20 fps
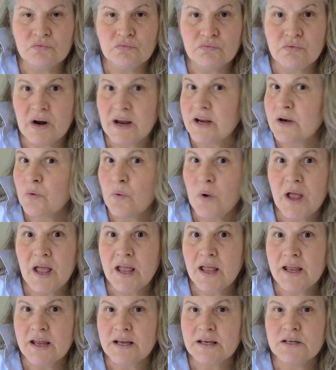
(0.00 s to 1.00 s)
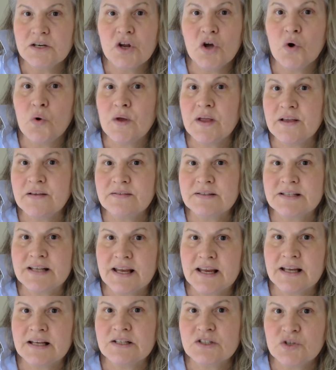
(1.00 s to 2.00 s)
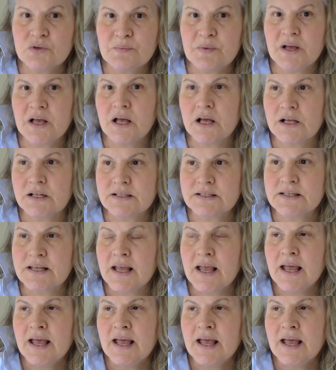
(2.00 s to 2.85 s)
right away. No ifs, ands, or buts.